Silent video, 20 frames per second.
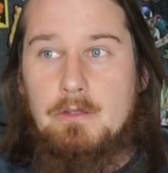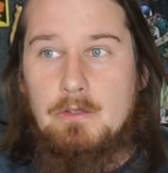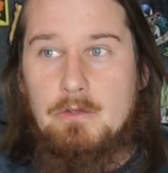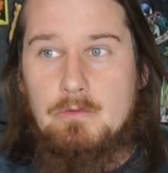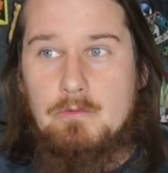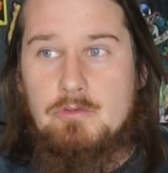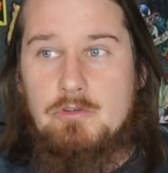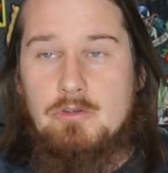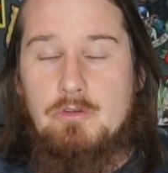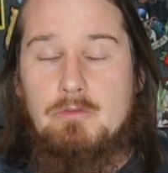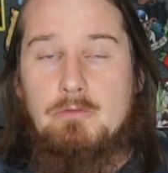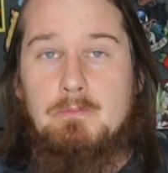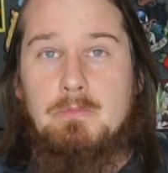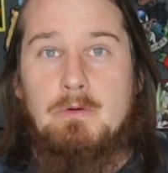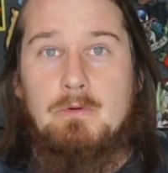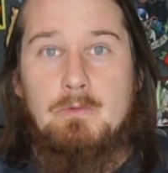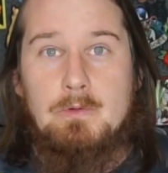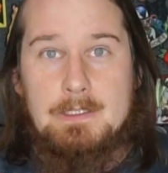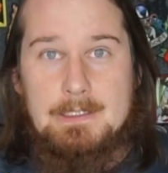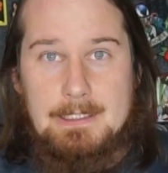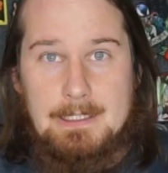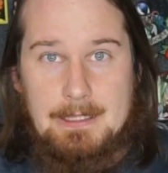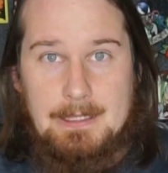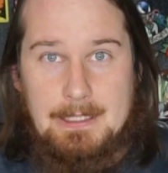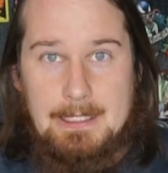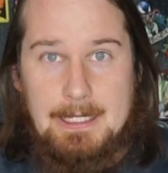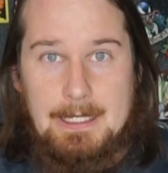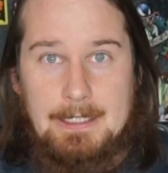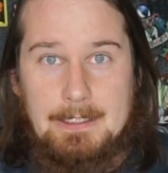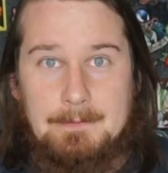YouTube was a
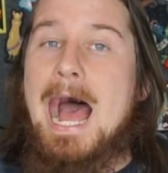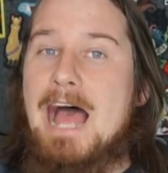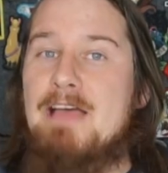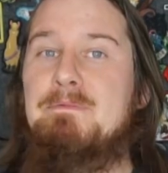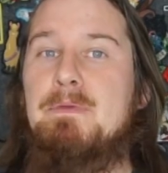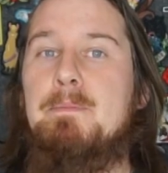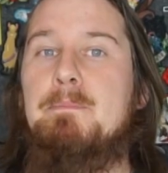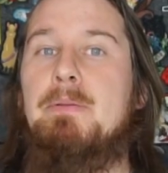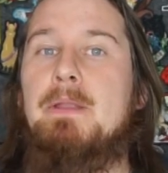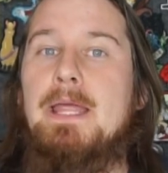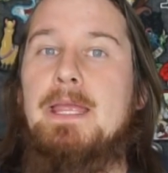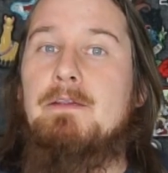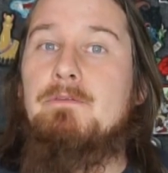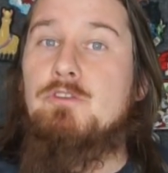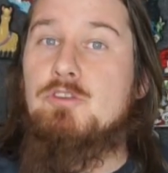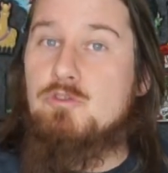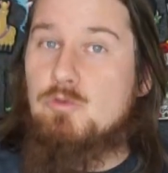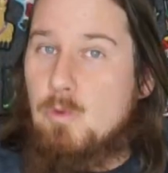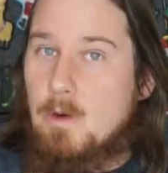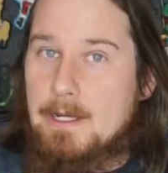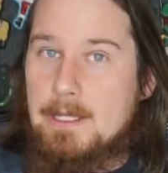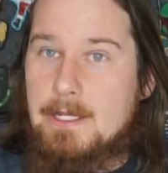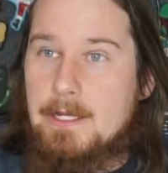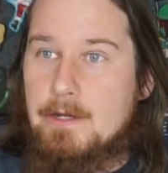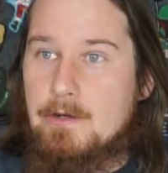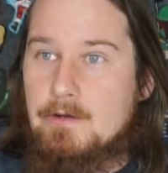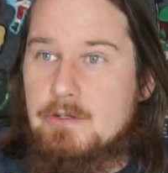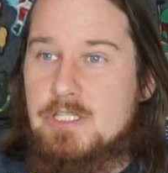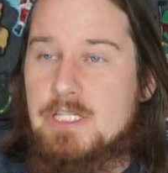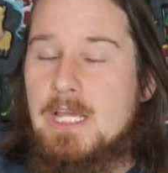thing. I've been playing for 20
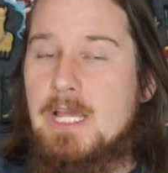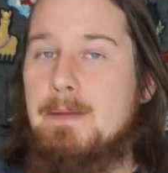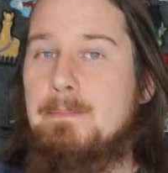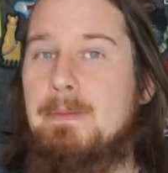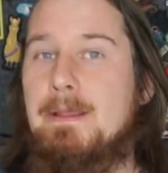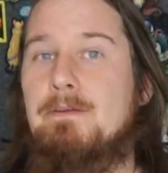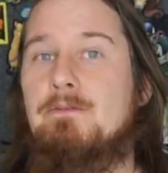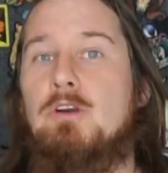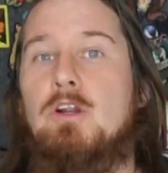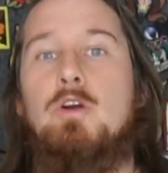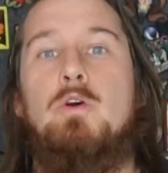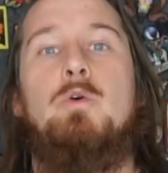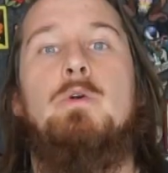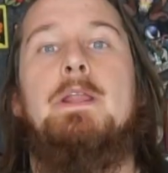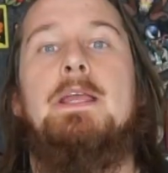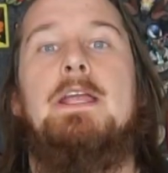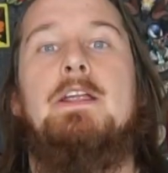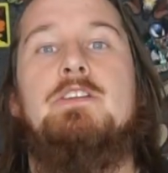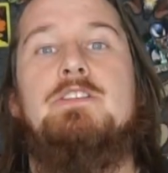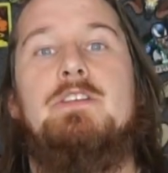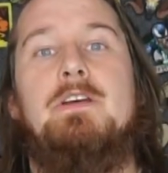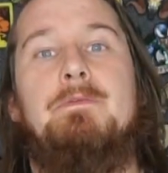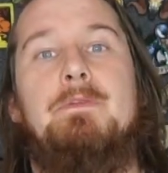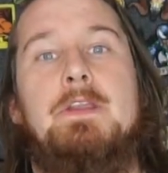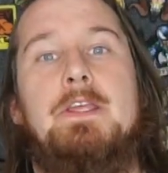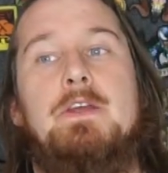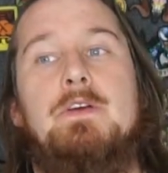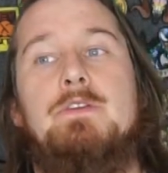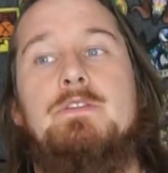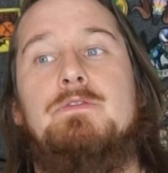years, been recording airsoft
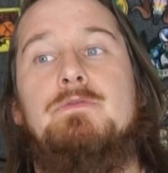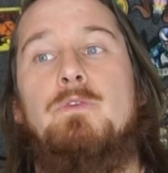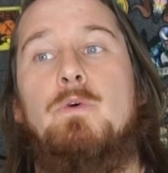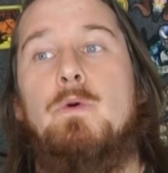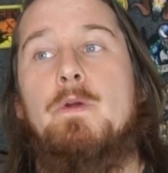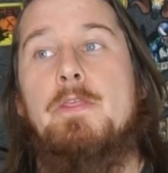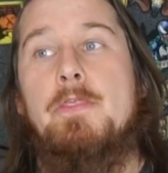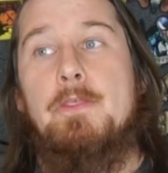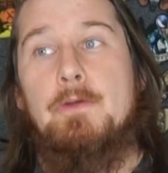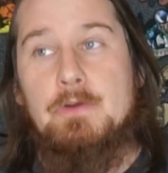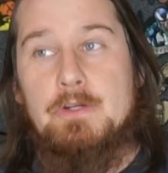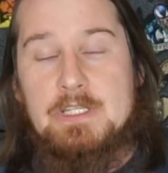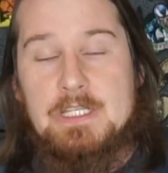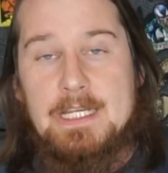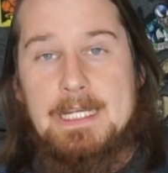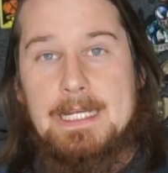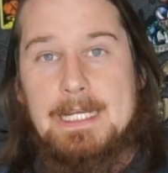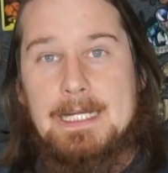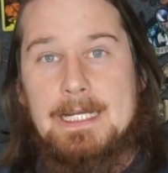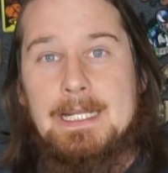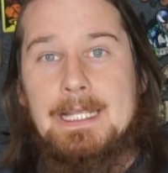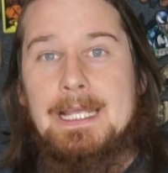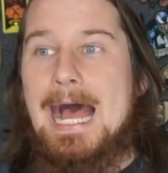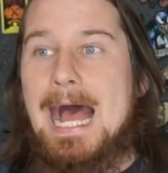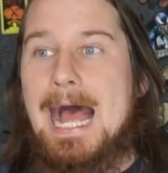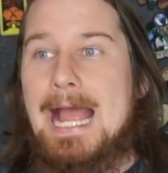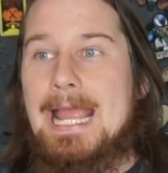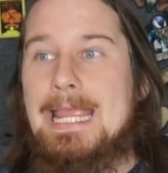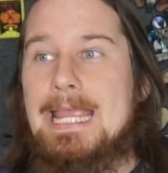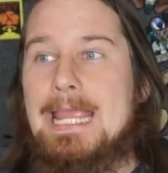videos for 13.
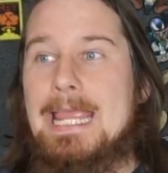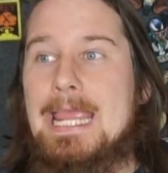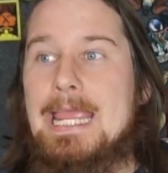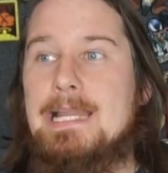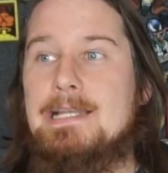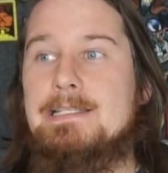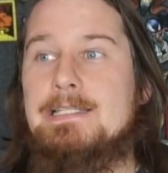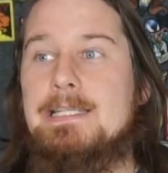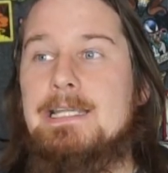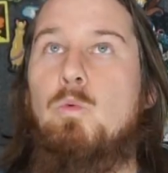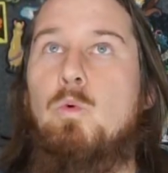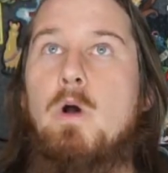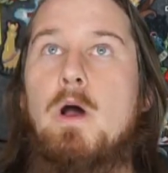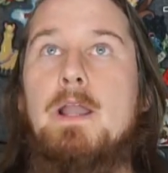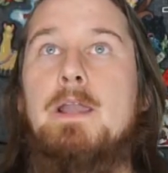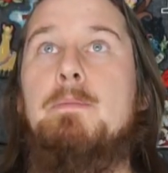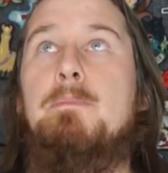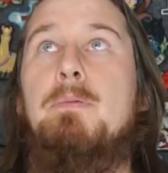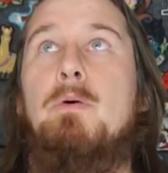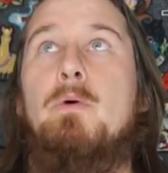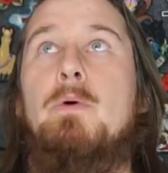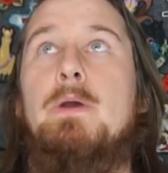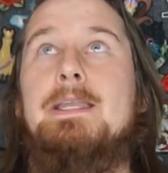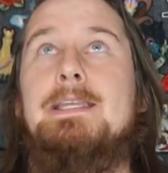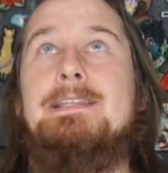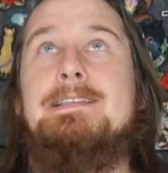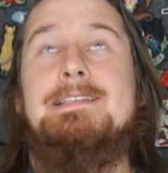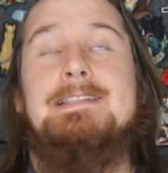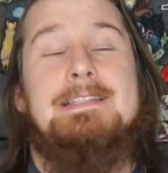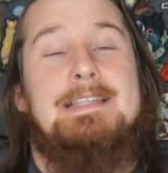I hit
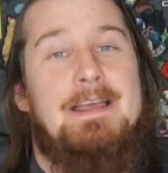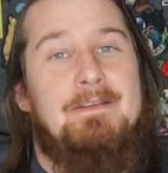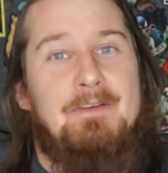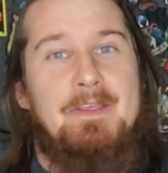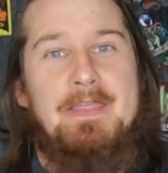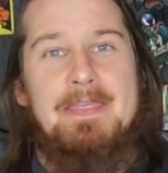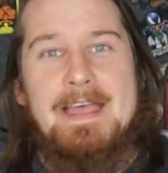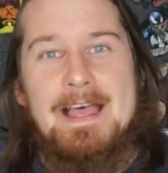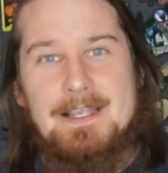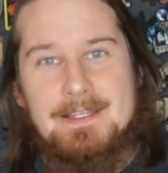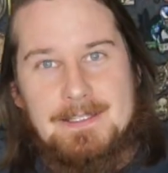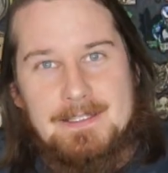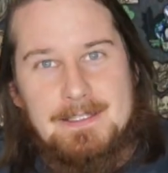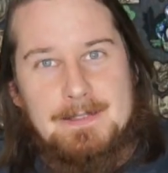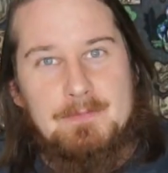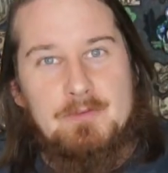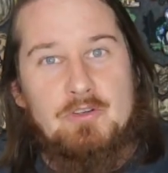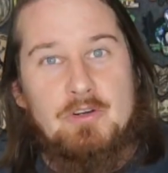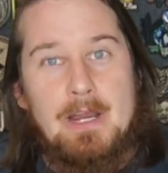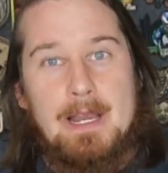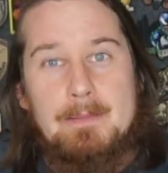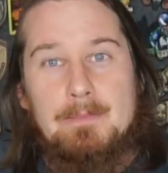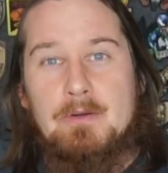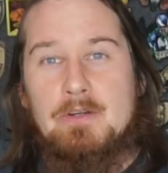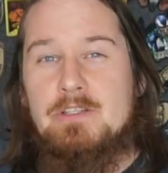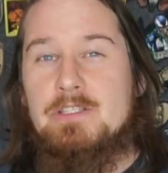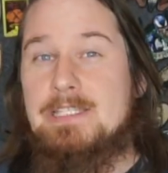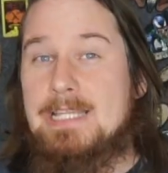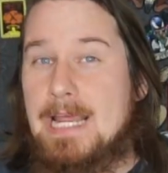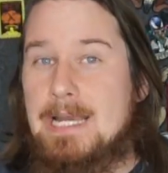1.7 thousand
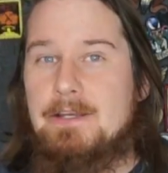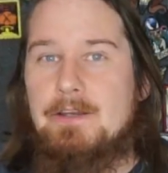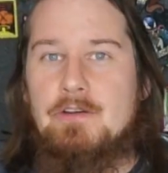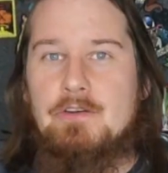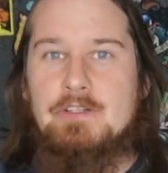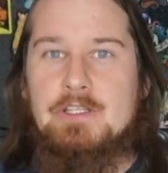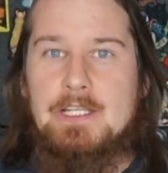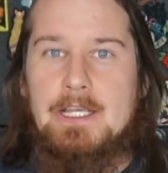subscribers 10 years